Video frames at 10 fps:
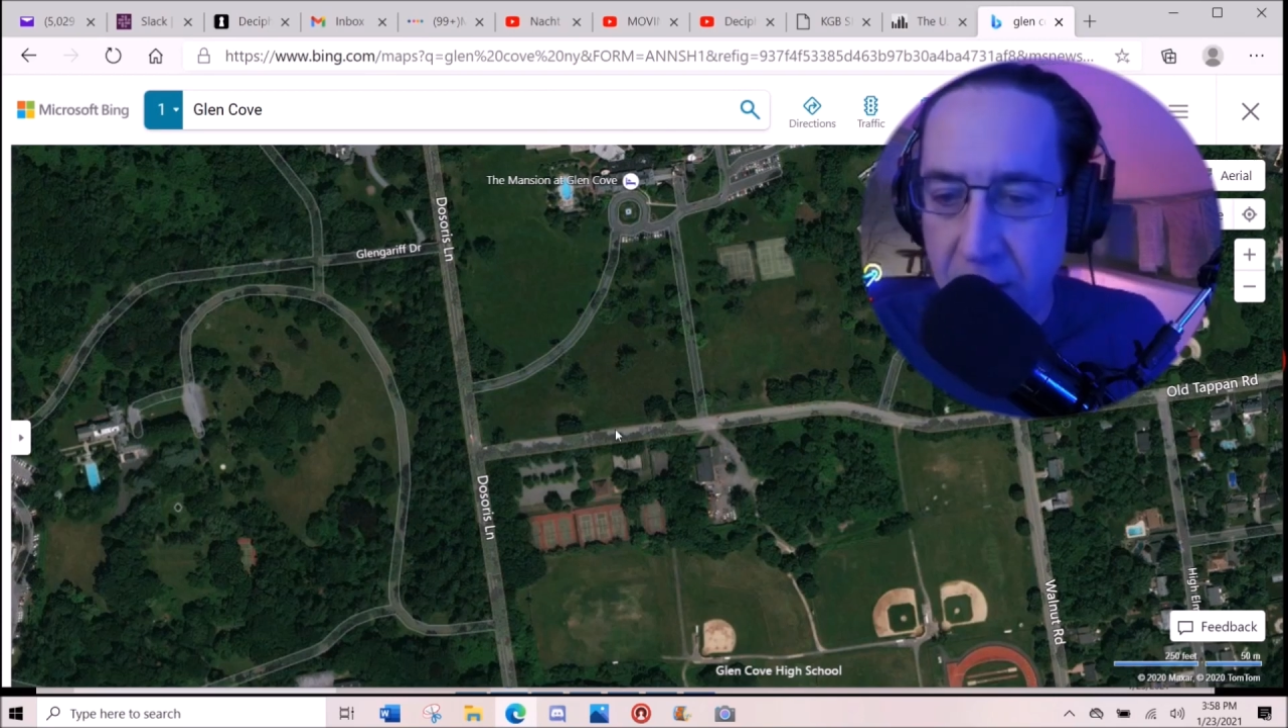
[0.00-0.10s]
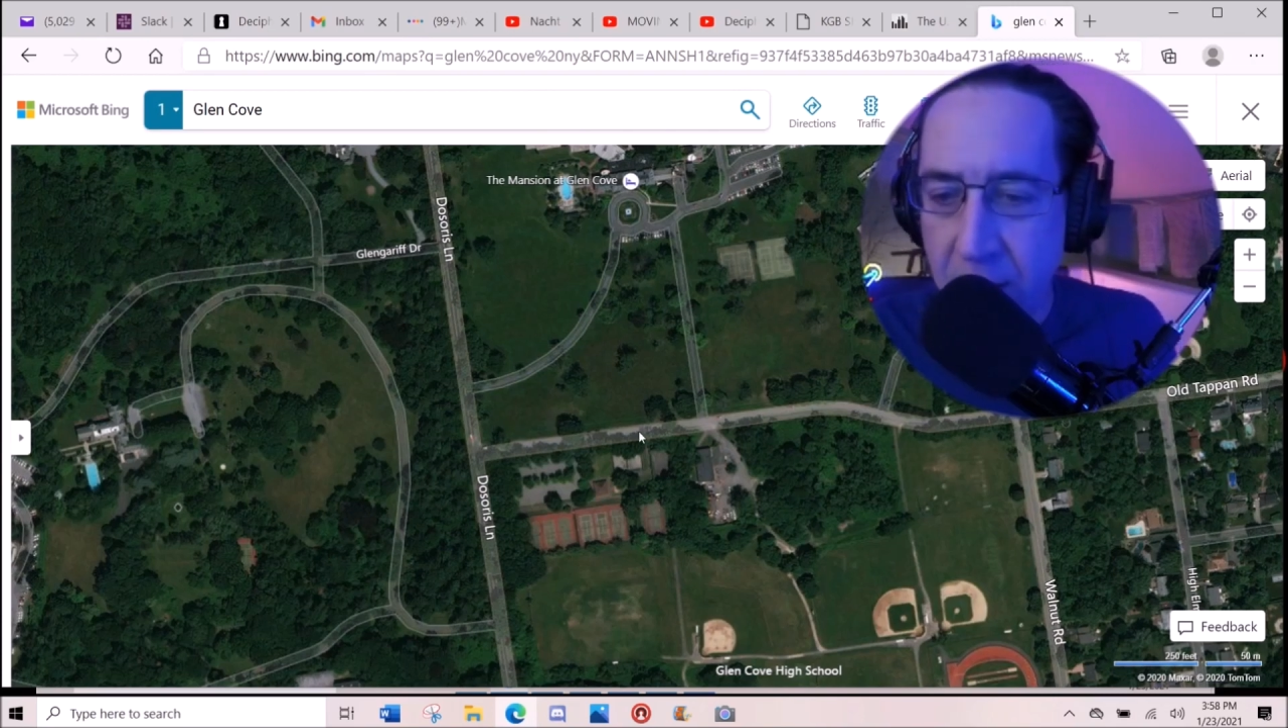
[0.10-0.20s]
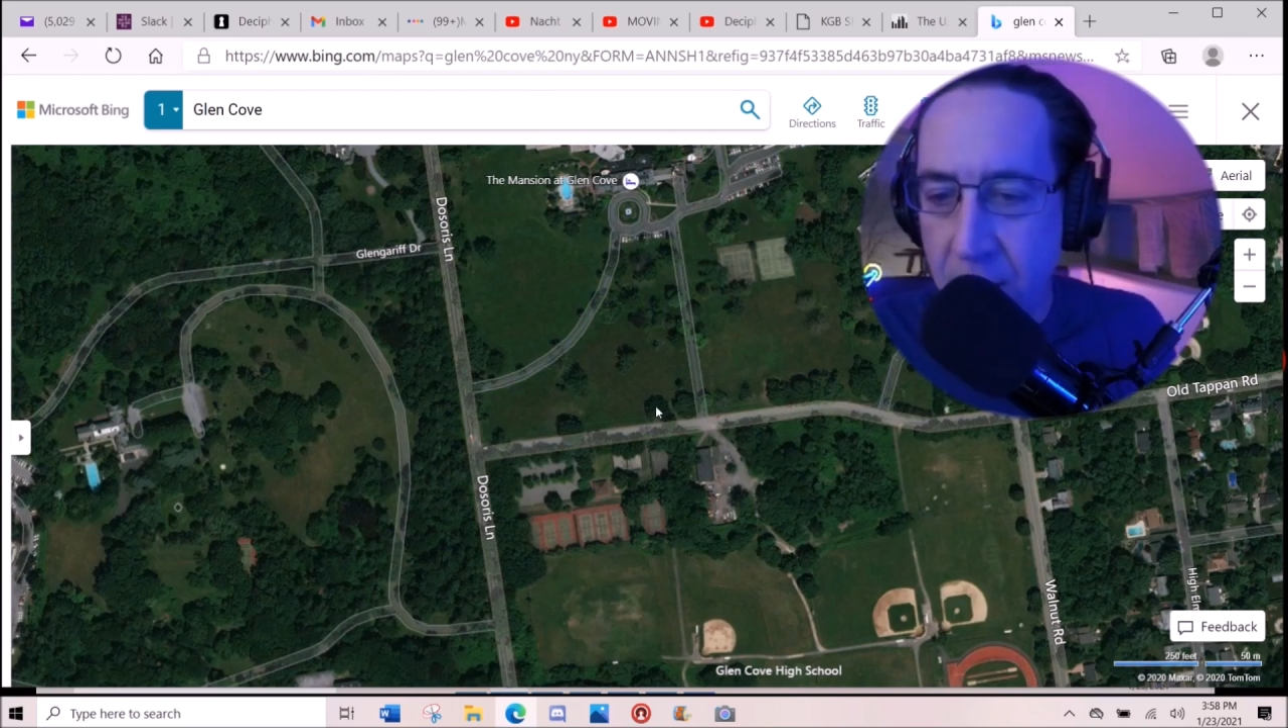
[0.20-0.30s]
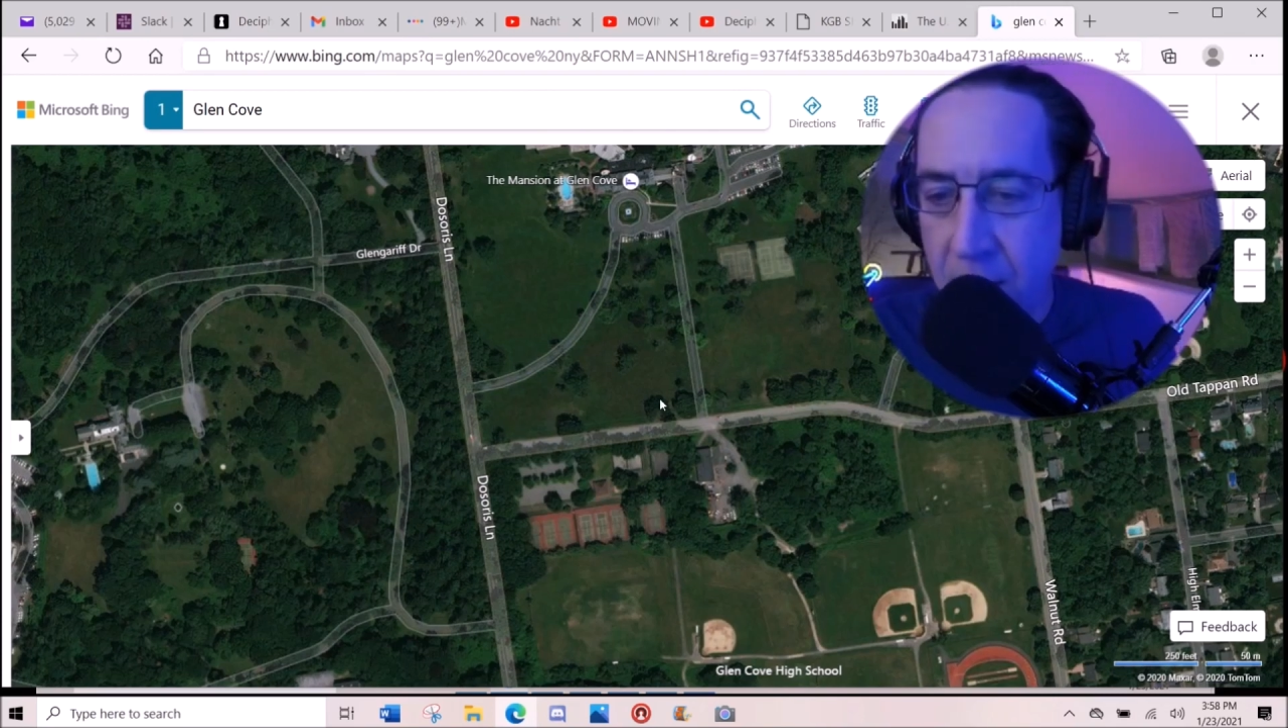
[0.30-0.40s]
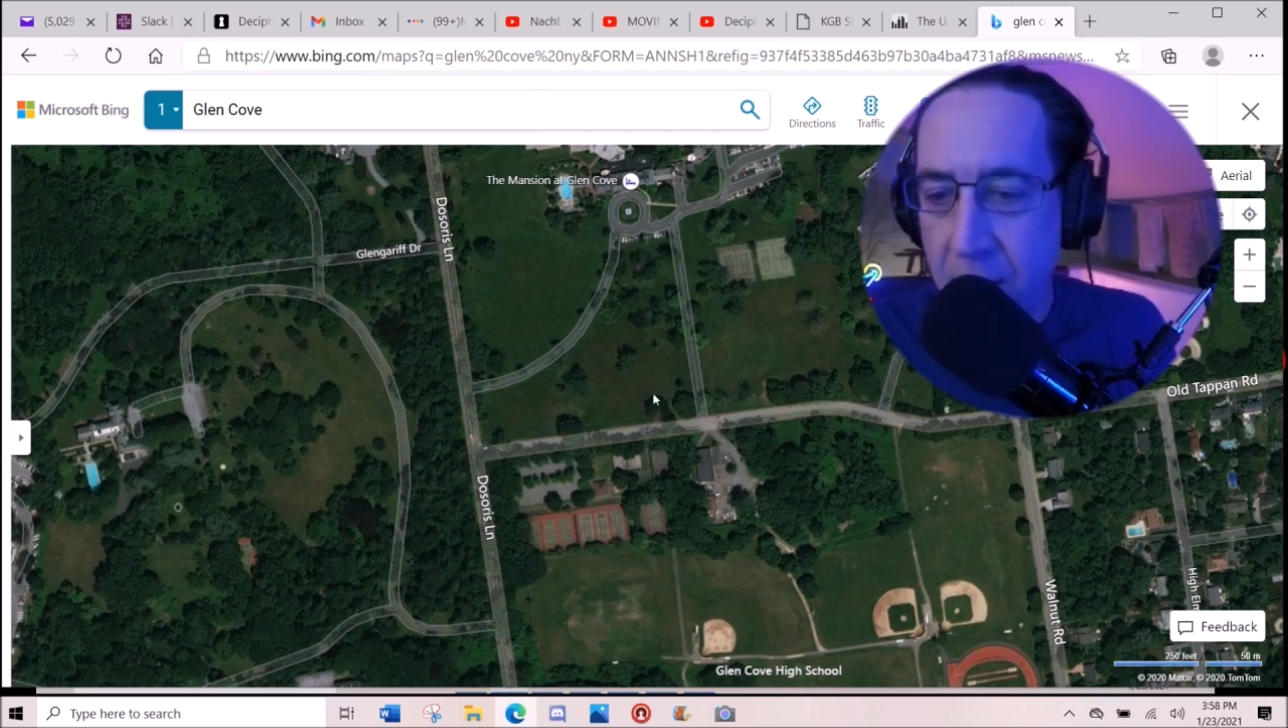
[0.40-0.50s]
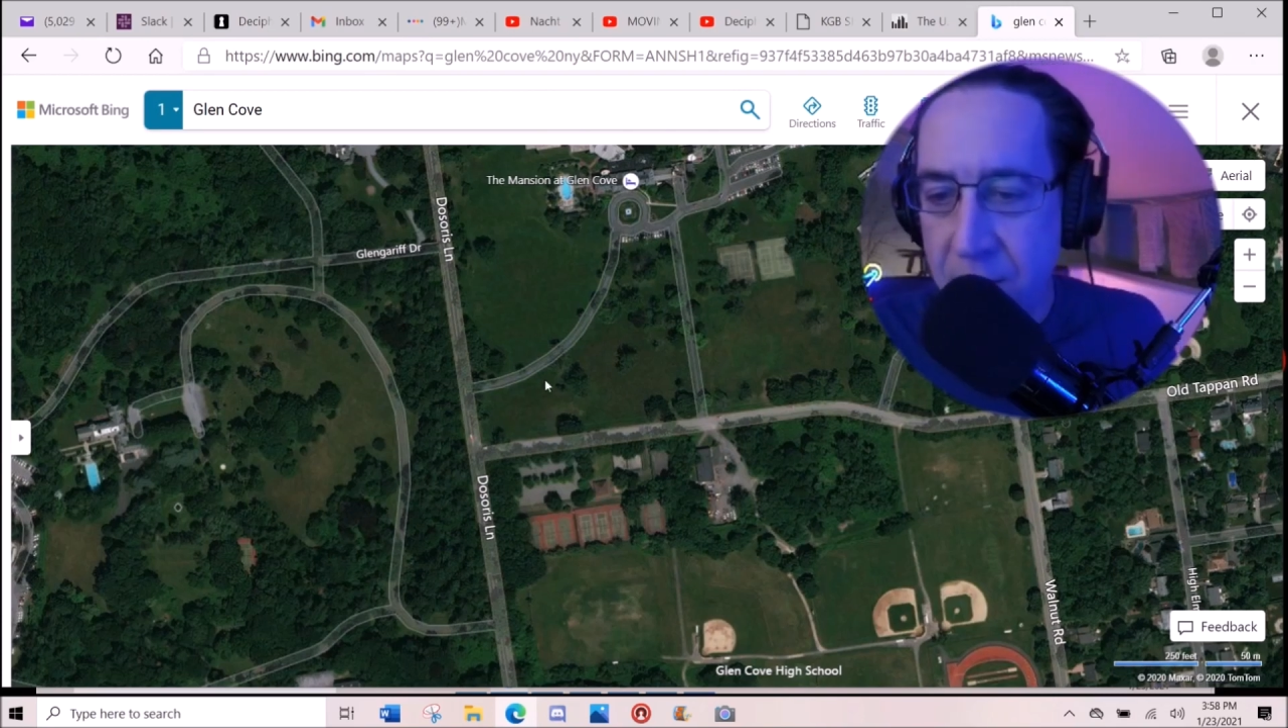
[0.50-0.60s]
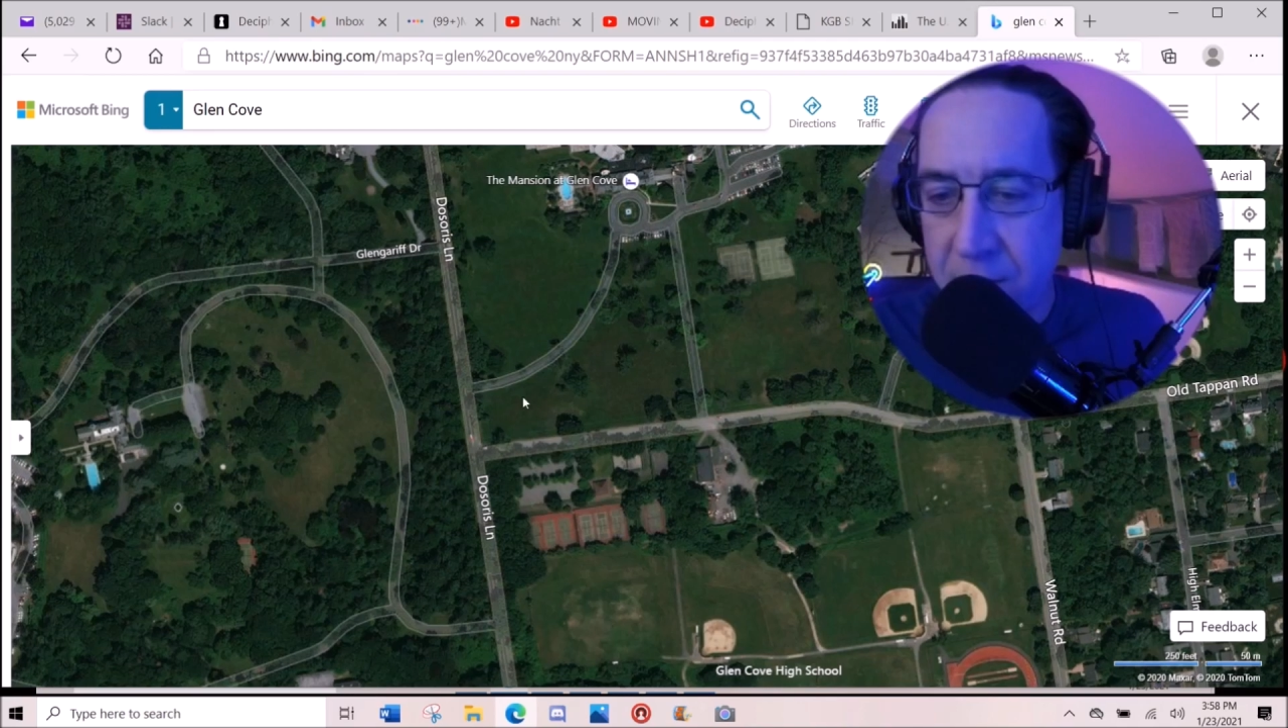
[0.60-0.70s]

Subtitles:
So